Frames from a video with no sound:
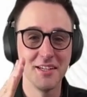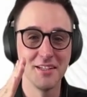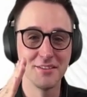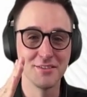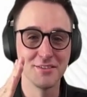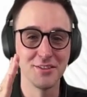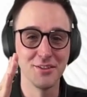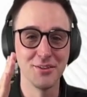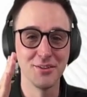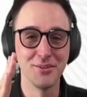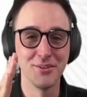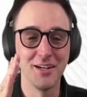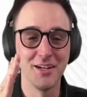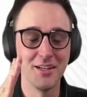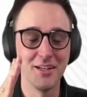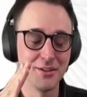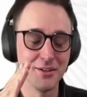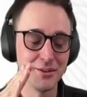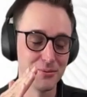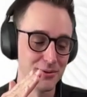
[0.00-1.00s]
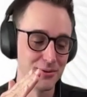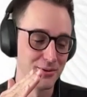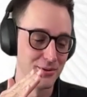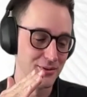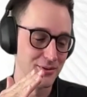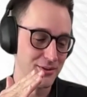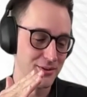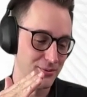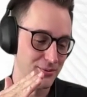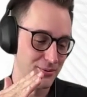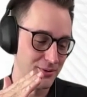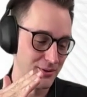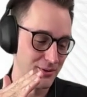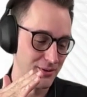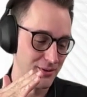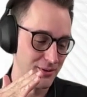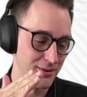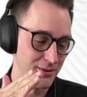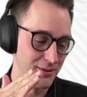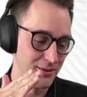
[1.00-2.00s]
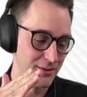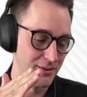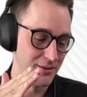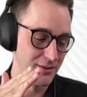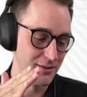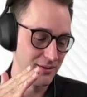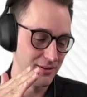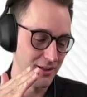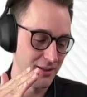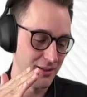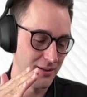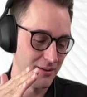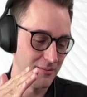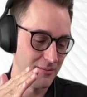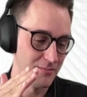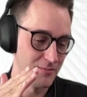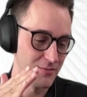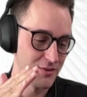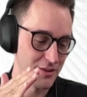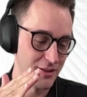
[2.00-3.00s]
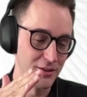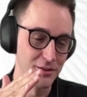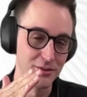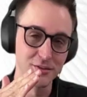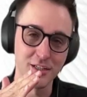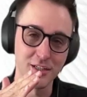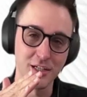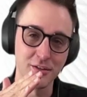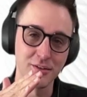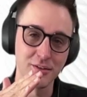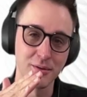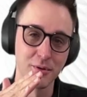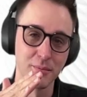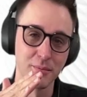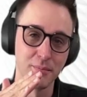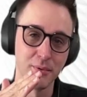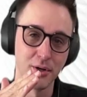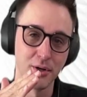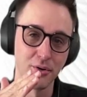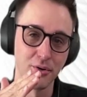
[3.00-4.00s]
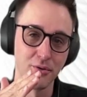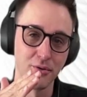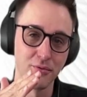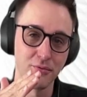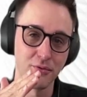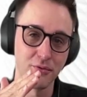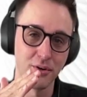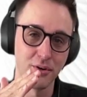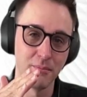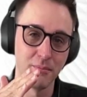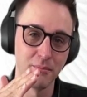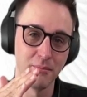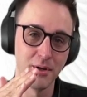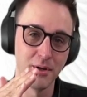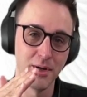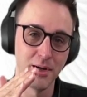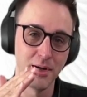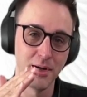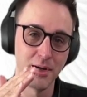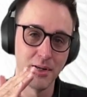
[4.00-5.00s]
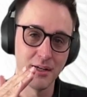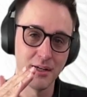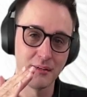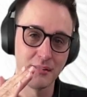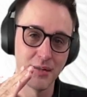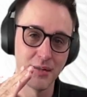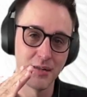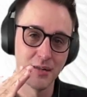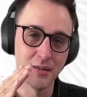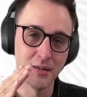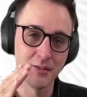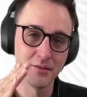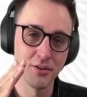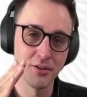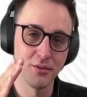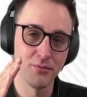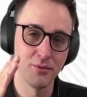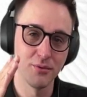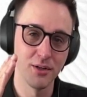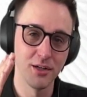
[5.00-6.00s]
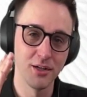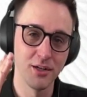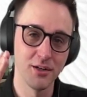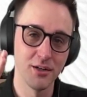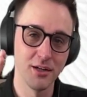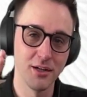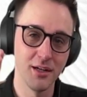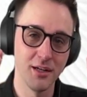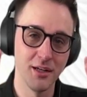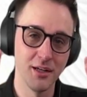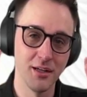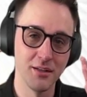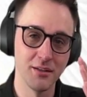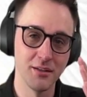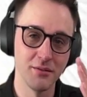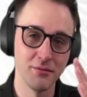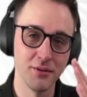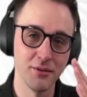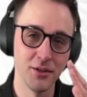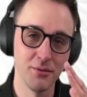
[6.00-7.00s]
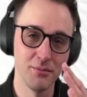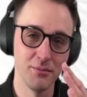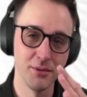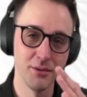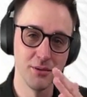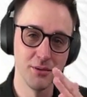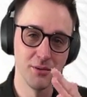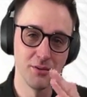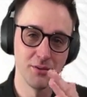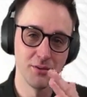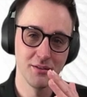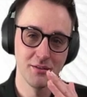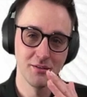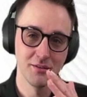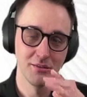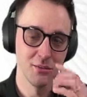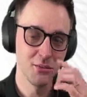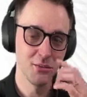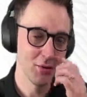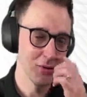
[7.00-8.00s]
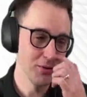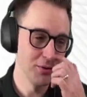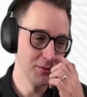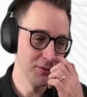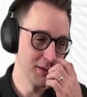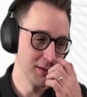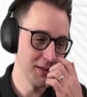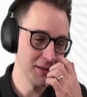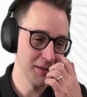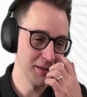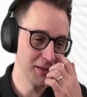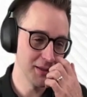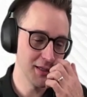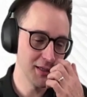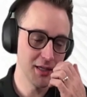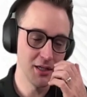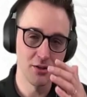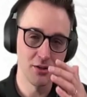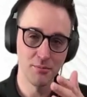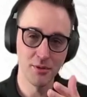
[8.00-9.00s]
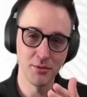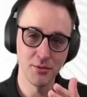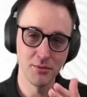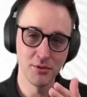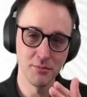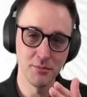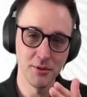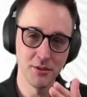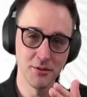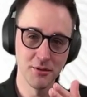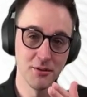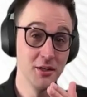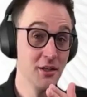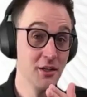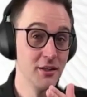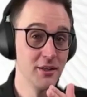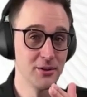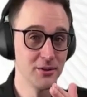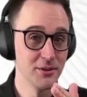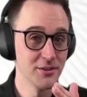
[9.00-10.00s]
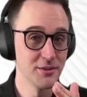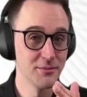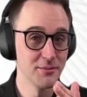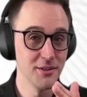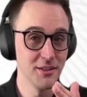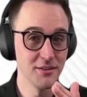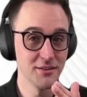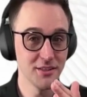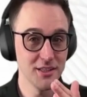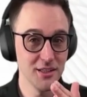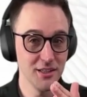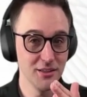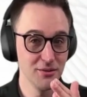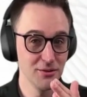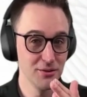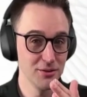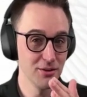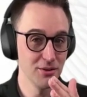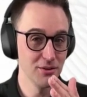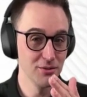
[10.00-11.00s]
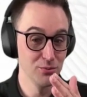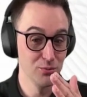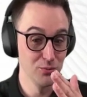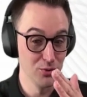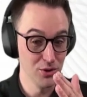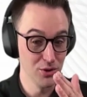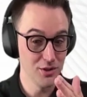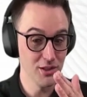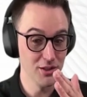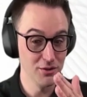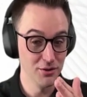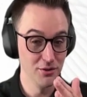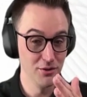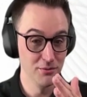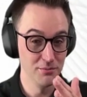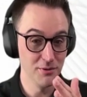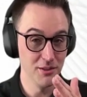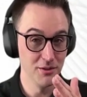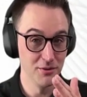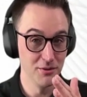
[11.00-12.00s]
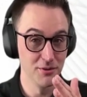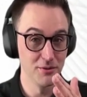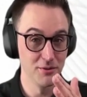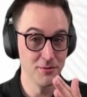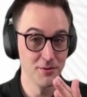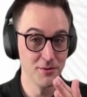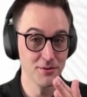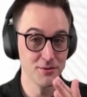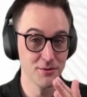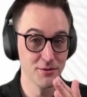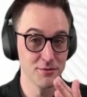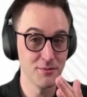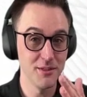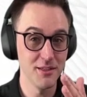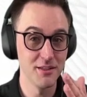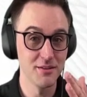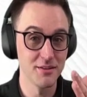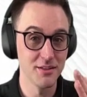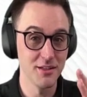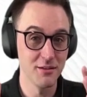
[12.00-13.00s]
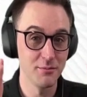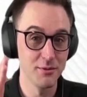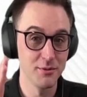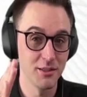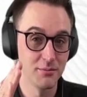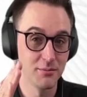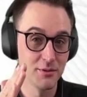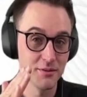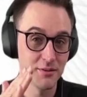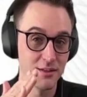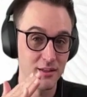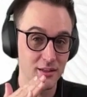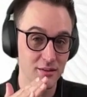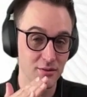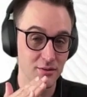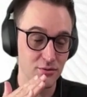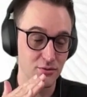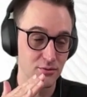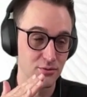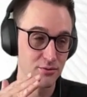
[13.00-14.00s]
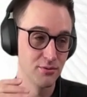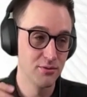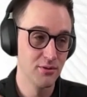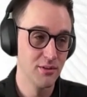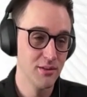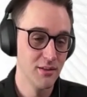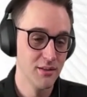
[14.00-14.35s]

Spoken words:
And so there were skills that I was able to borrow from my software and development world that helped me with the Beetle. There are some things I learned working on the Beetle in the physical space that I've been able to take into